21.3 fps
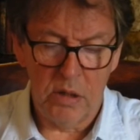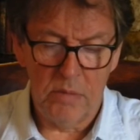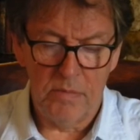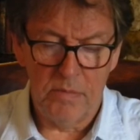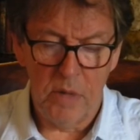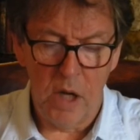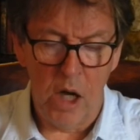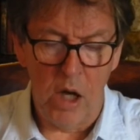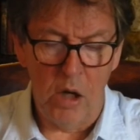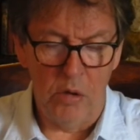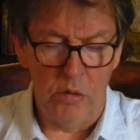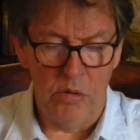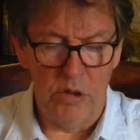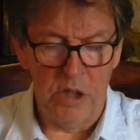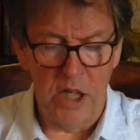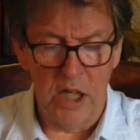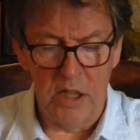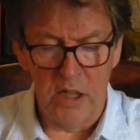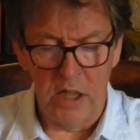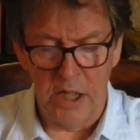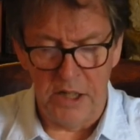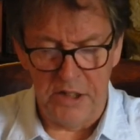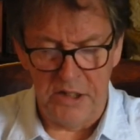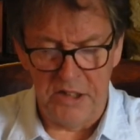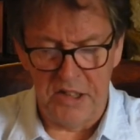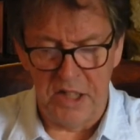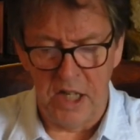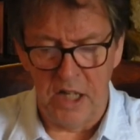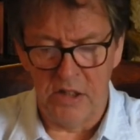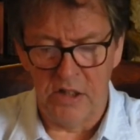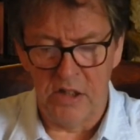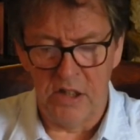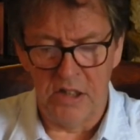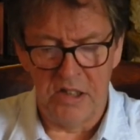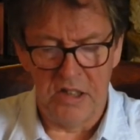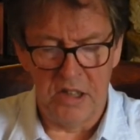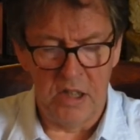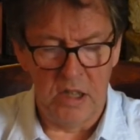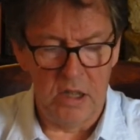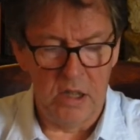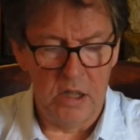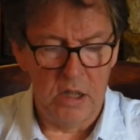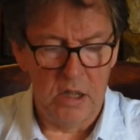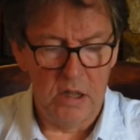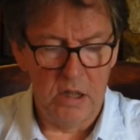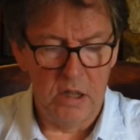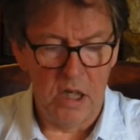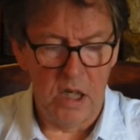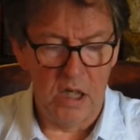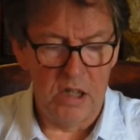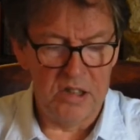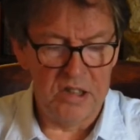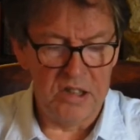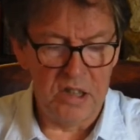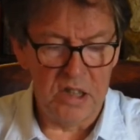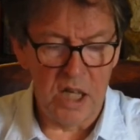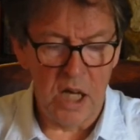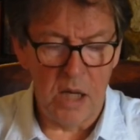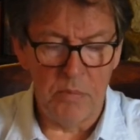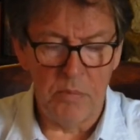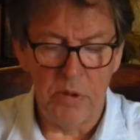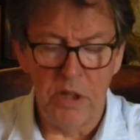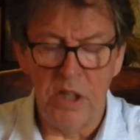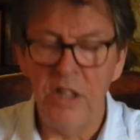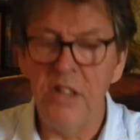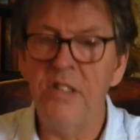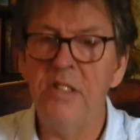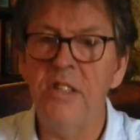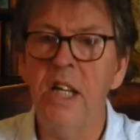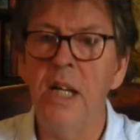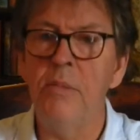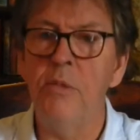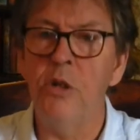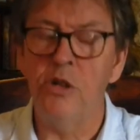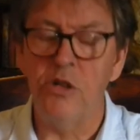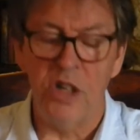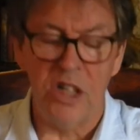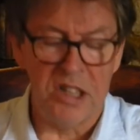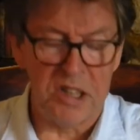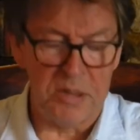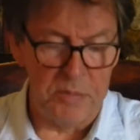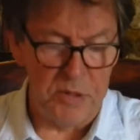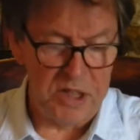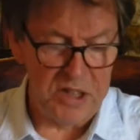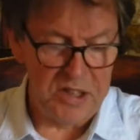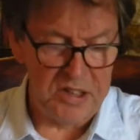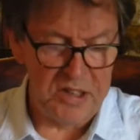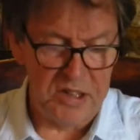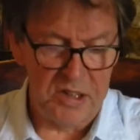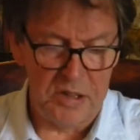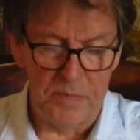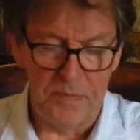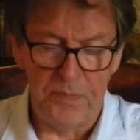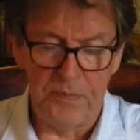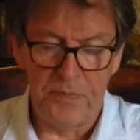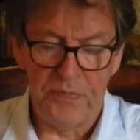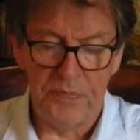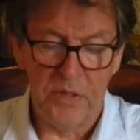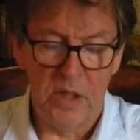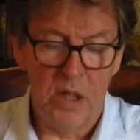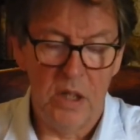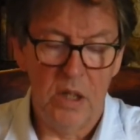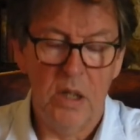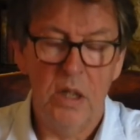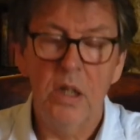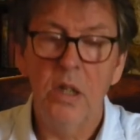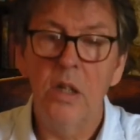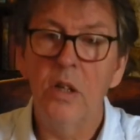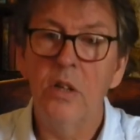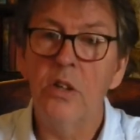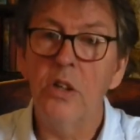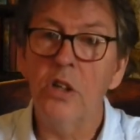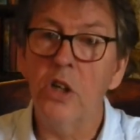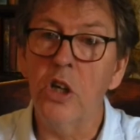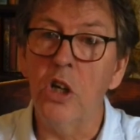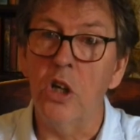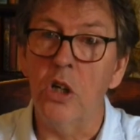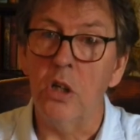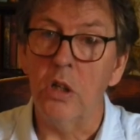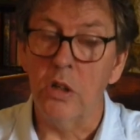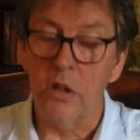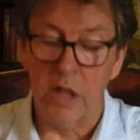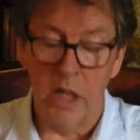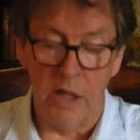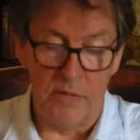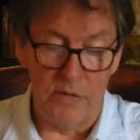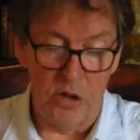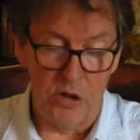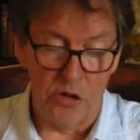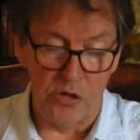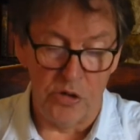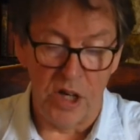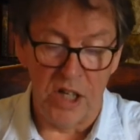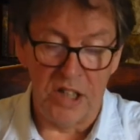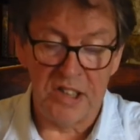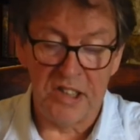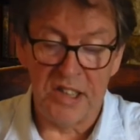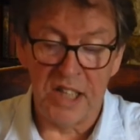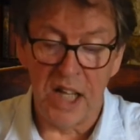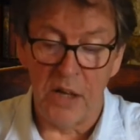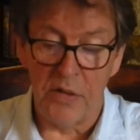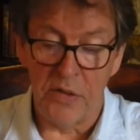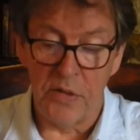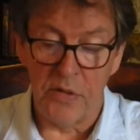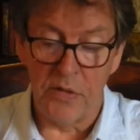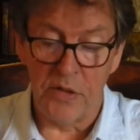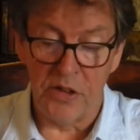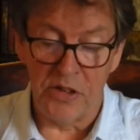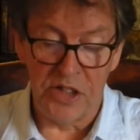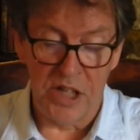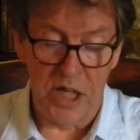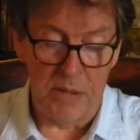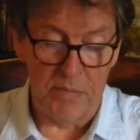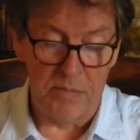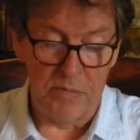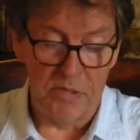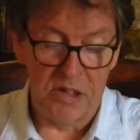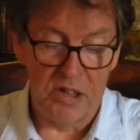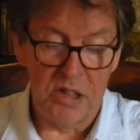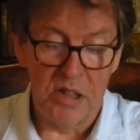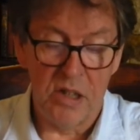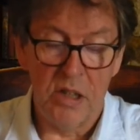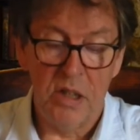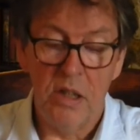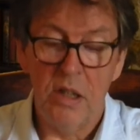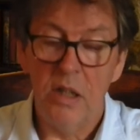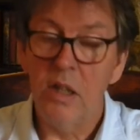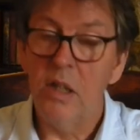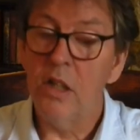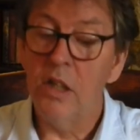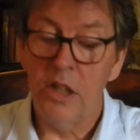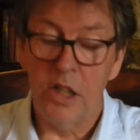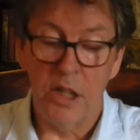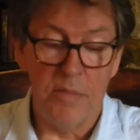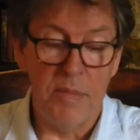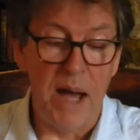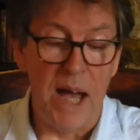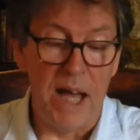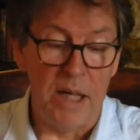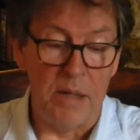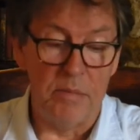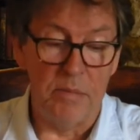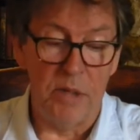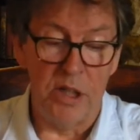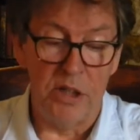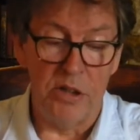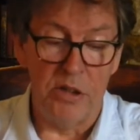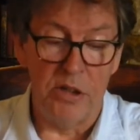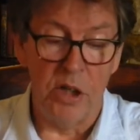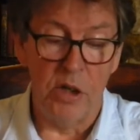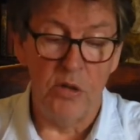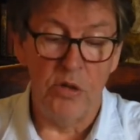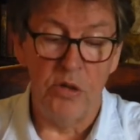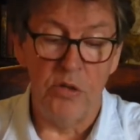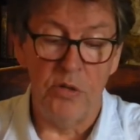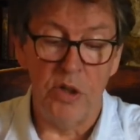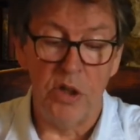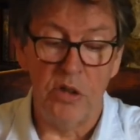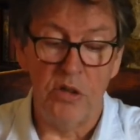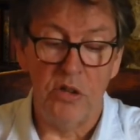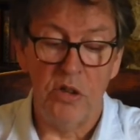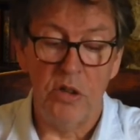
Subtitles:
Oh, the young lady's cat, I see. Sit down, please. Name and address, miss." The girl gave an address south of the Thames, and the man made a note of it.